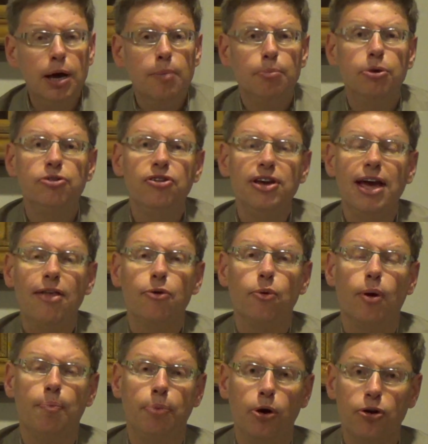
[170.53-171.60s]
put together
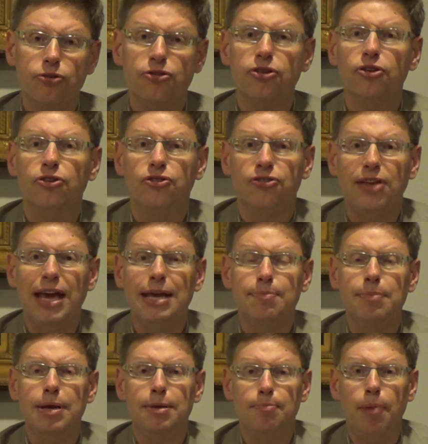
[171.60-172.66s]
a personal
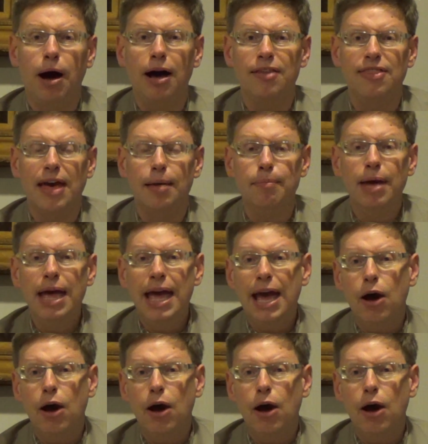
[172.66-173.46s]
statement by them.